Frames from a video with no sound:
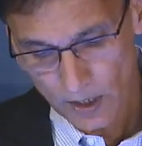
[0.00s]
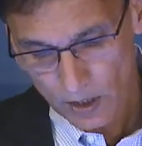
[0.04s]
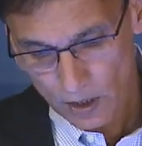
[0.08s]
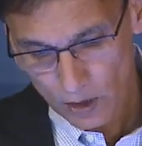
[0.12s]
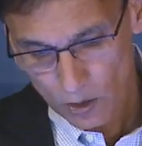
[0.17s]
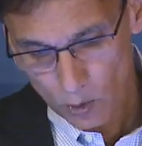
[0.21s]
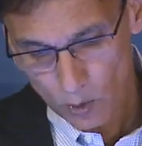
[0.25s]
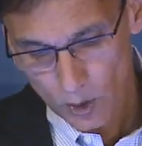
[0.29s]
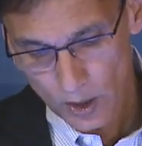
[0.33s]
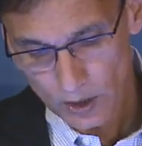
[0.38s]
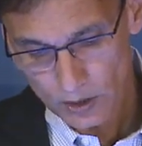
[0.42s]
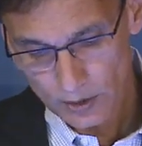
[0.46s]

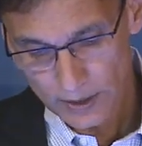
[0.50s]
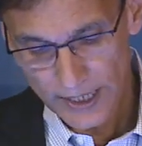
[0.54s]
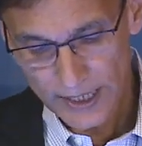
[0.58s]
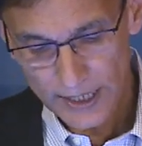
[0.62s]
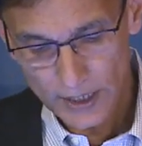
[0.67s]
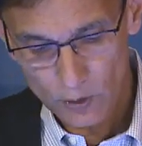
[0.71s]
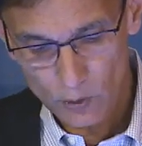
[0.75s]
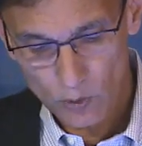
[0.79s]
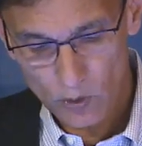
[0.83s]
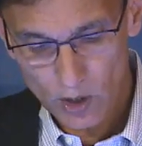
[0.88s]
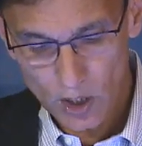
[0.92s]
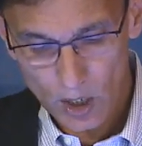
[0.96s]
go take it
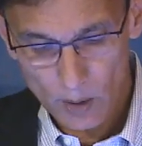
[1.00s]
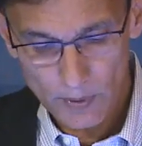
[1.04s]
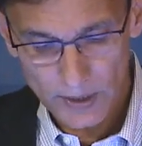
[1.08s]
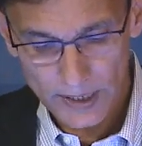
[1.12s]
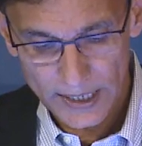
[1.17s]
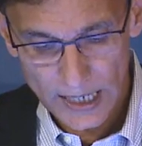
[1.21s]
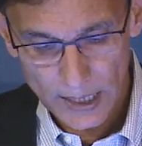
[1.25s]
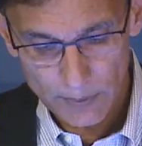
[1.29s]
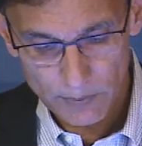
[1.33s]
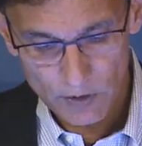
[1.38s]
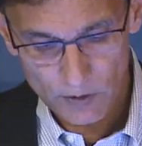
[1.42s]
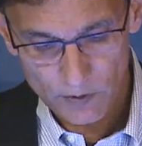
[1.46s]
through a carbon
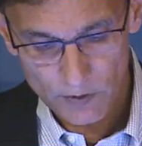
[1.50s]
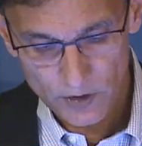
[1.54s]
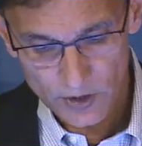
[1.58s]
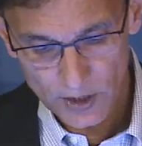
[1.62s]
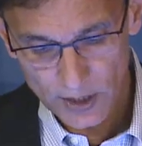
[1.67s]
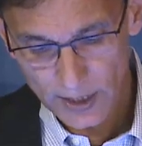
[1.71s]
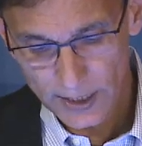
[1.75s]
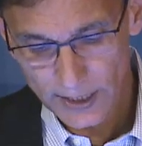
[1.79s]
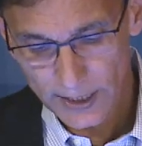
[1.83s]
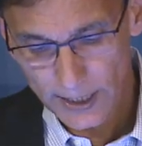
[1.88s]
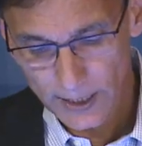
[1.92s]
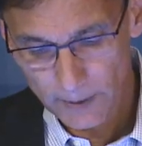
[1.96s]
capture
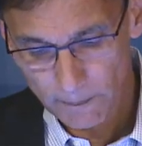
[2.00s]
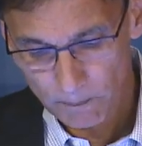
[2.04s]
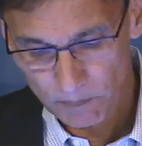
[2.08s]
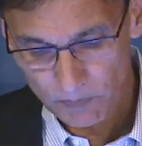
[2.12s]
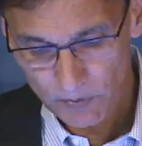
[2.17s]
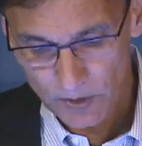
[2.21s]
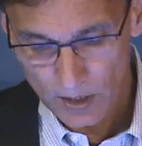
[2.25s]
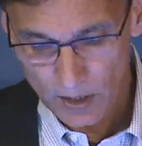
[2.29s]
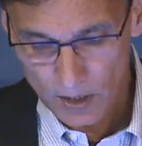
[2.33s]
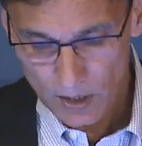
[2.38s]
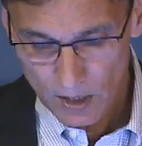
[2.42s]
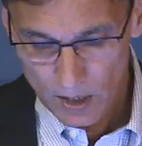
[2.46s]
facility,
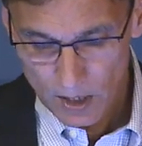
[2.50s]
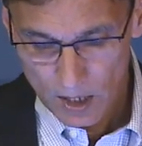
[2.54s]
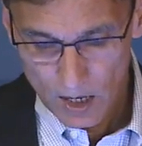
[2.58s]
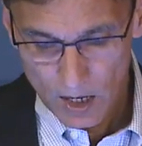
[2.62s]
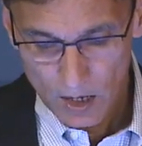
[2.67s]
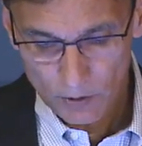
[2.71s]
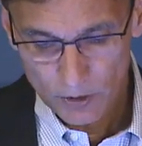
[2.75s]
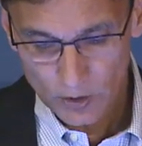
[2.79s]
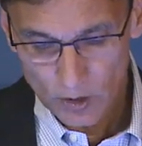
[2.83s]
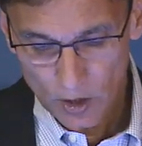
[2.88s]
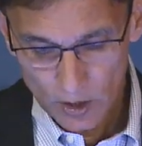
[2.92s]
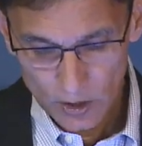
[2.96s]
uh,
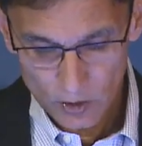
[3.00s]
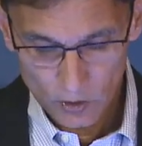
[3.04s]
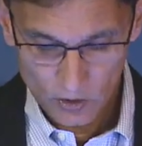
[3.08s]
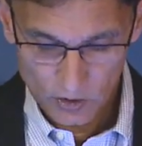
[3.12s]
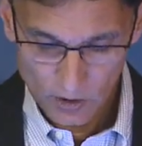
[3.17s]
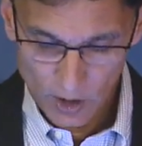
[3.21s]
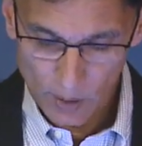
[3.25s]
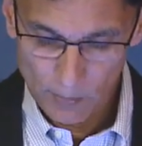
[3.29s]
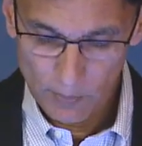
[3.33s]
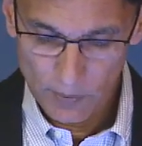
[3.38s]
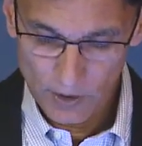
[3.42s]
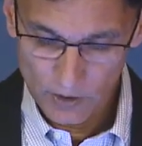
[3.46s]
we're talking those
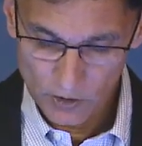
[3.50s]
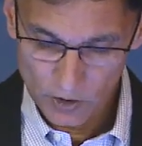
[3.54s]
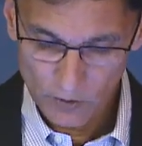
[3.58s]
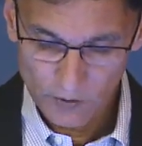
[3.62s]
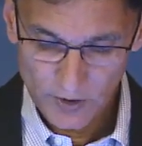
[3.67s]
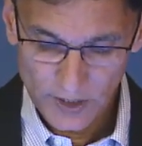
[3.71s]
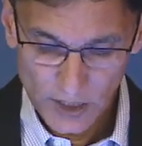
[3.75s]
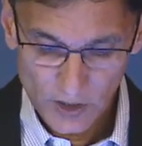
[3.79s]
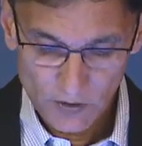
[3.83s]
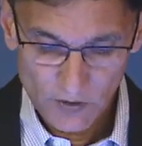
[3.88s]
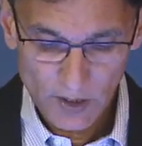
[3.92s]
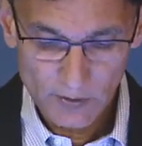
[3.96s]
numbers of
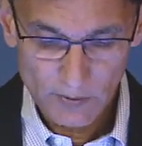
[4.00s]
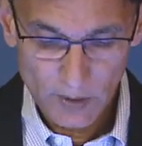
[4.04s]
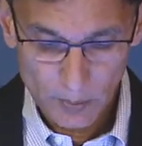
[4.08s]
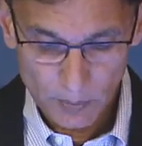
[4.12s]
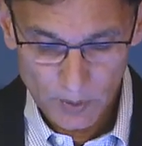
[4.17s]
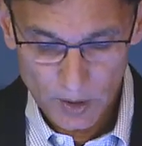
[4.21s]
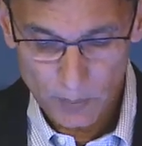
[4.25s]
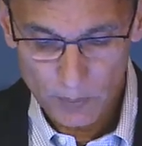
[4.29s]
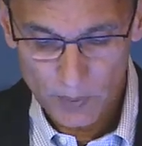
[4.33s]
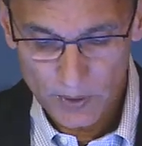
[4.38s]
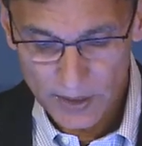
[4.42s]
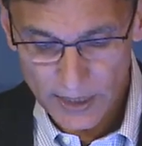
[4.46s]
85
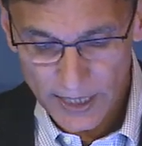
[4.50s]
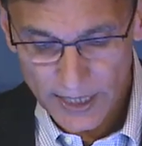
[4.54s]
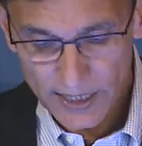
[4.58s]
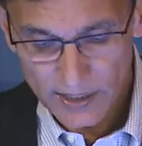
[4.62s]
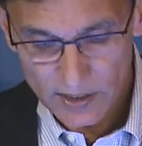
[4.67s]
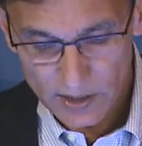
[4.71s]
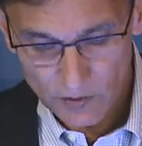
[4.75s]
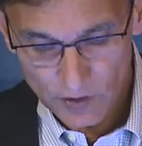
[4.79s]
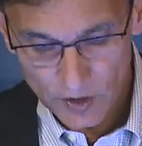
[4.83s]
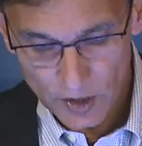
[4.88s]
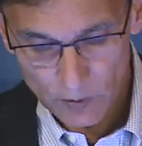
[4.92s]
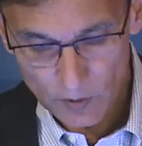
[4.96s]
MTPA at
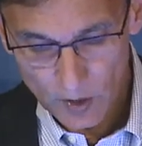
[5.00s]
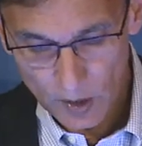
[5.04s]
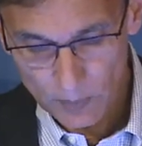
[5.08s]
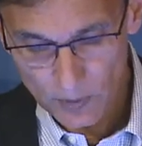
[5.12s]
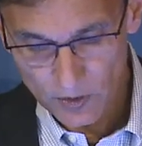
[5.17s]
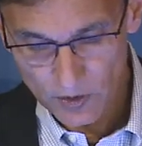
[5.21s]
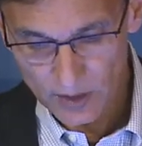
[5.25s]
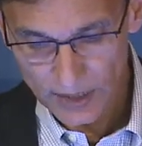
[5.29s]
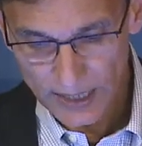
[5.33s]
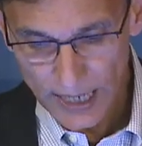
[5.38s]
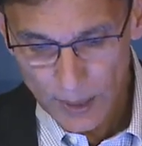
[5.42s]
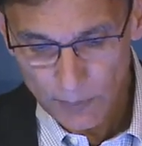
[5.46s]

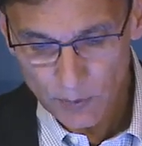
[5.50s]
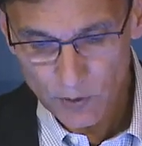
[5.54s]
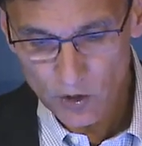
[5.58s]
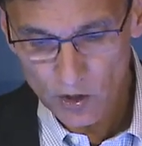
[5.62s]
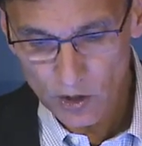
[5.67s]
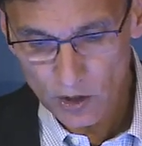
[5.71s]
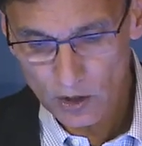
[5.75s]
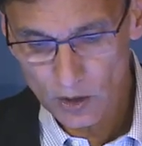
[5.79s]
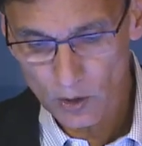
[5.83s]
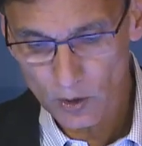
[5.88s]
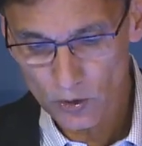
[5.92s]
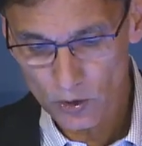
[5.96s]
75%
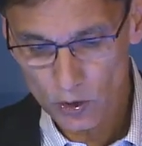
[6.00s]
capture goes